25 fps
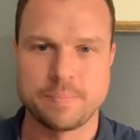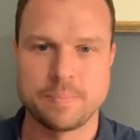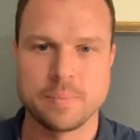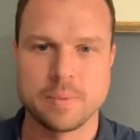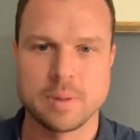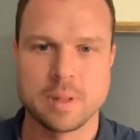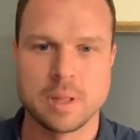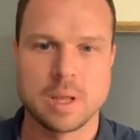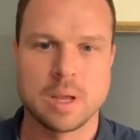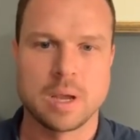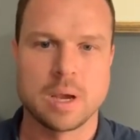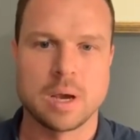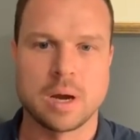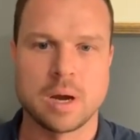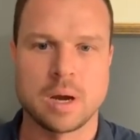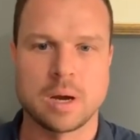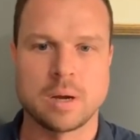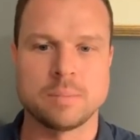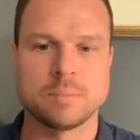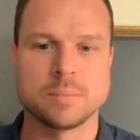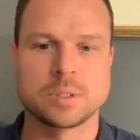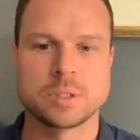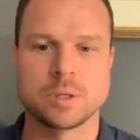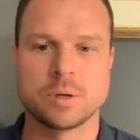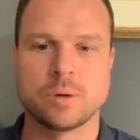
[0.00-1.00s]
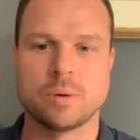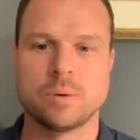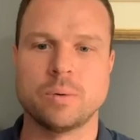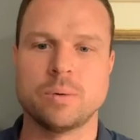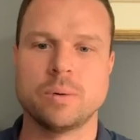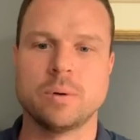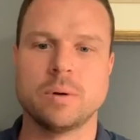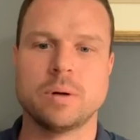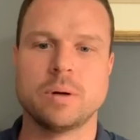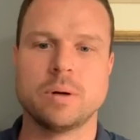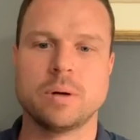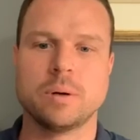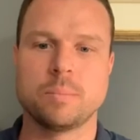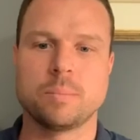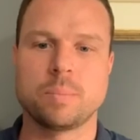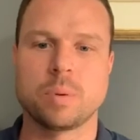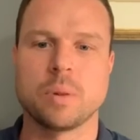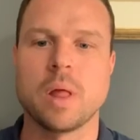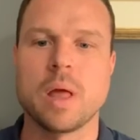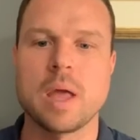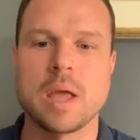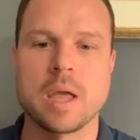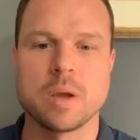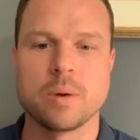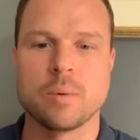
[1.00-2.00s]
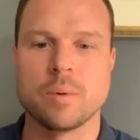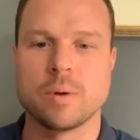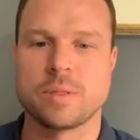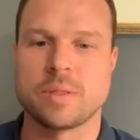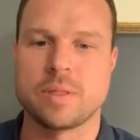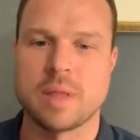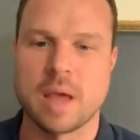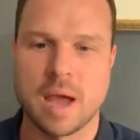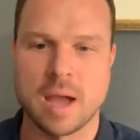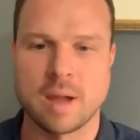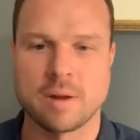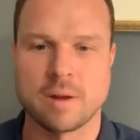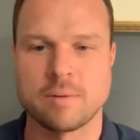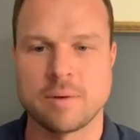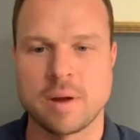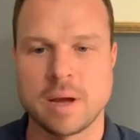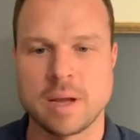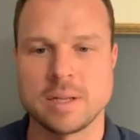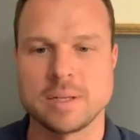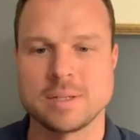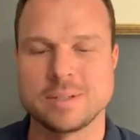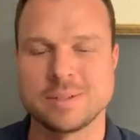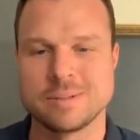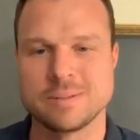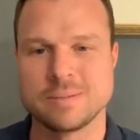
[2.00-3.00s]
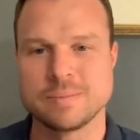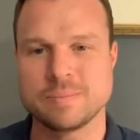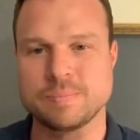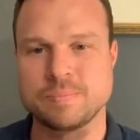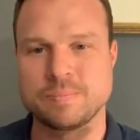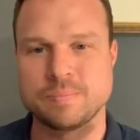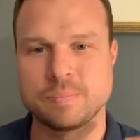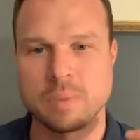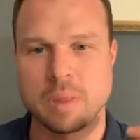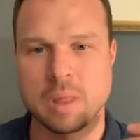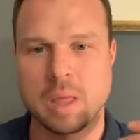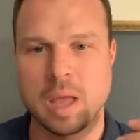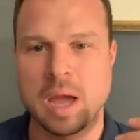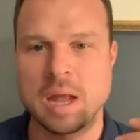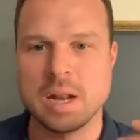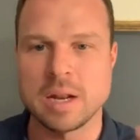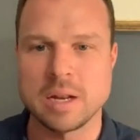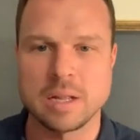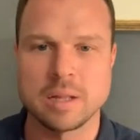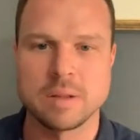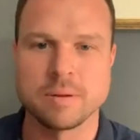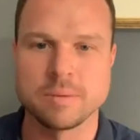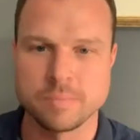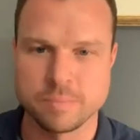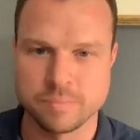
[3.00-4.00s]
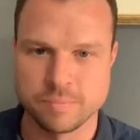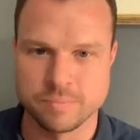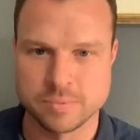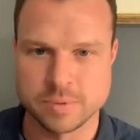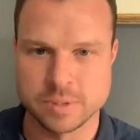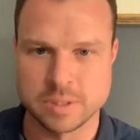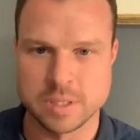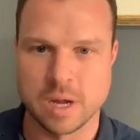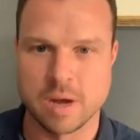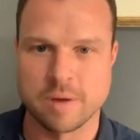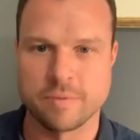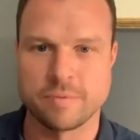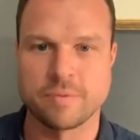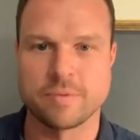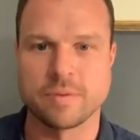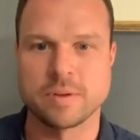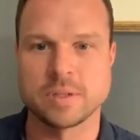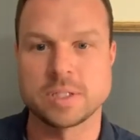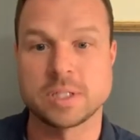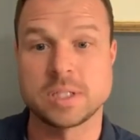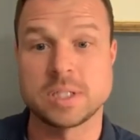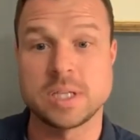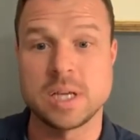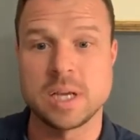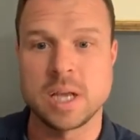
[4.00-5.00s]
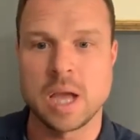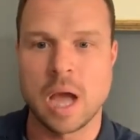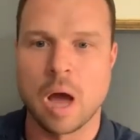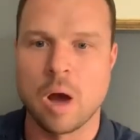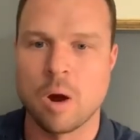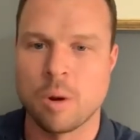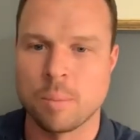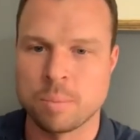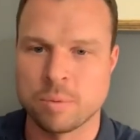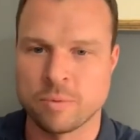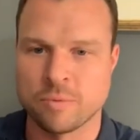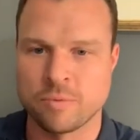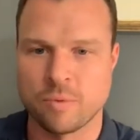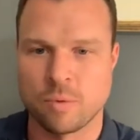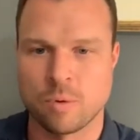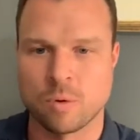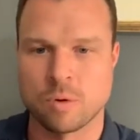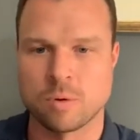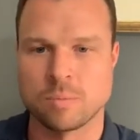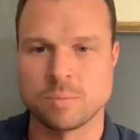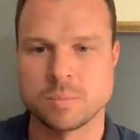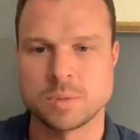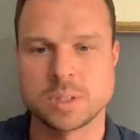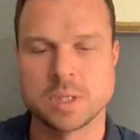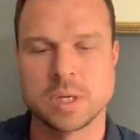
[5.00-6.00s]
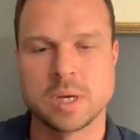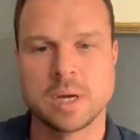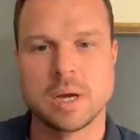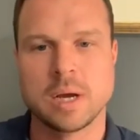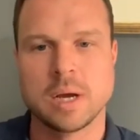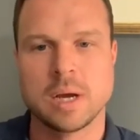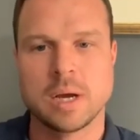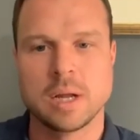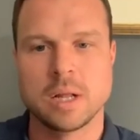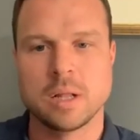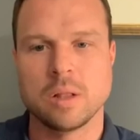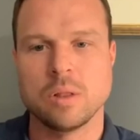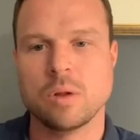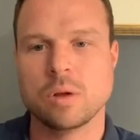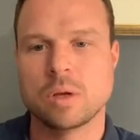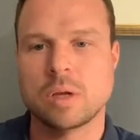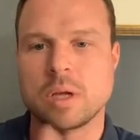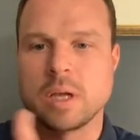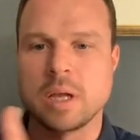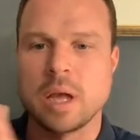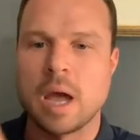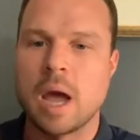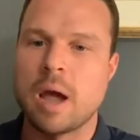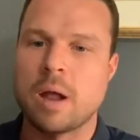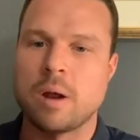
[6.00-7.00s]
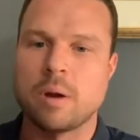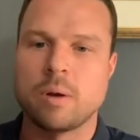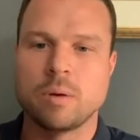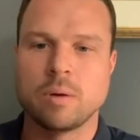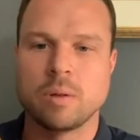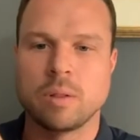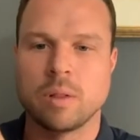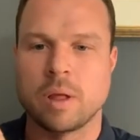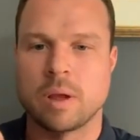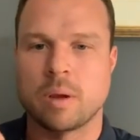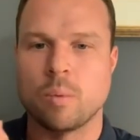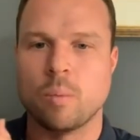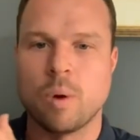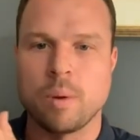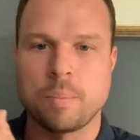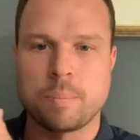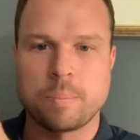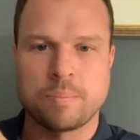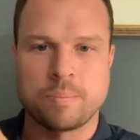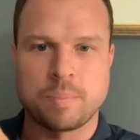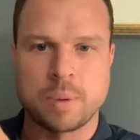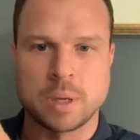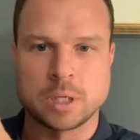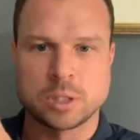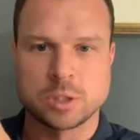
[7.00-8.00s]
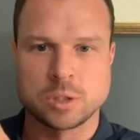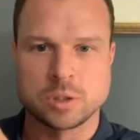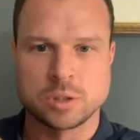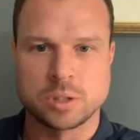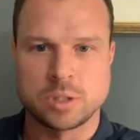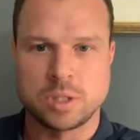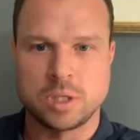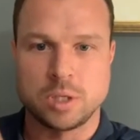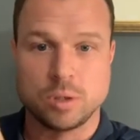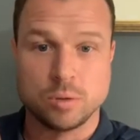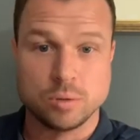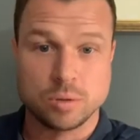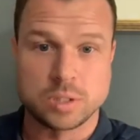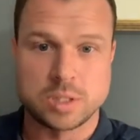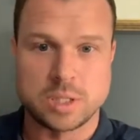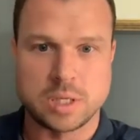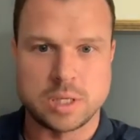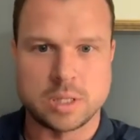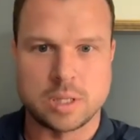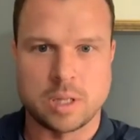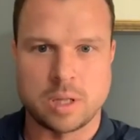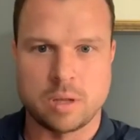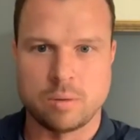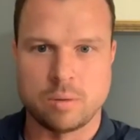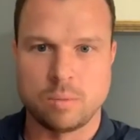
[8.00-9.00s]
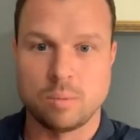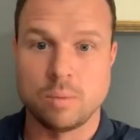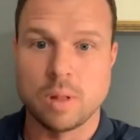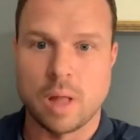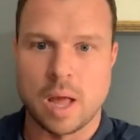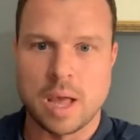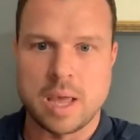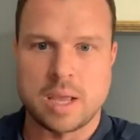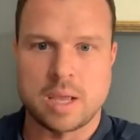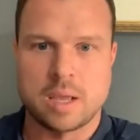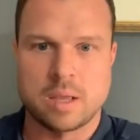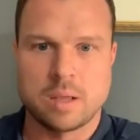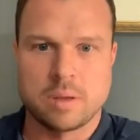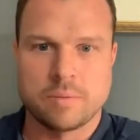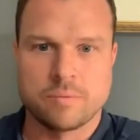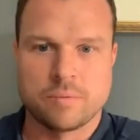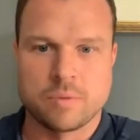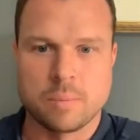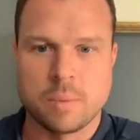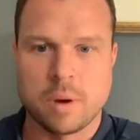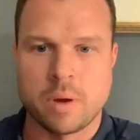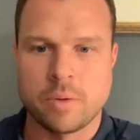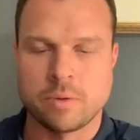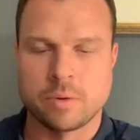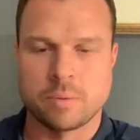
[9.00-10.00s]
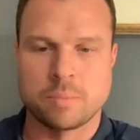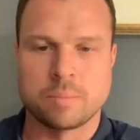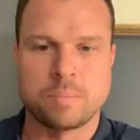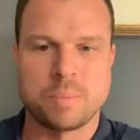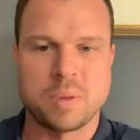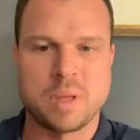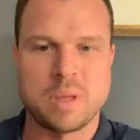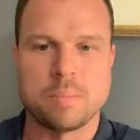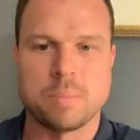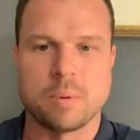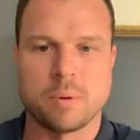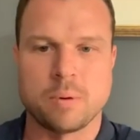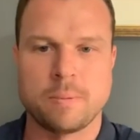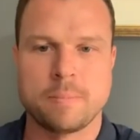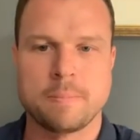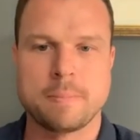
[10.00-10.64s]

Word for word: Um, so playing with that, right? Editing stuff, seeing how it performs, looking at like what pictures do you see that you like from other people.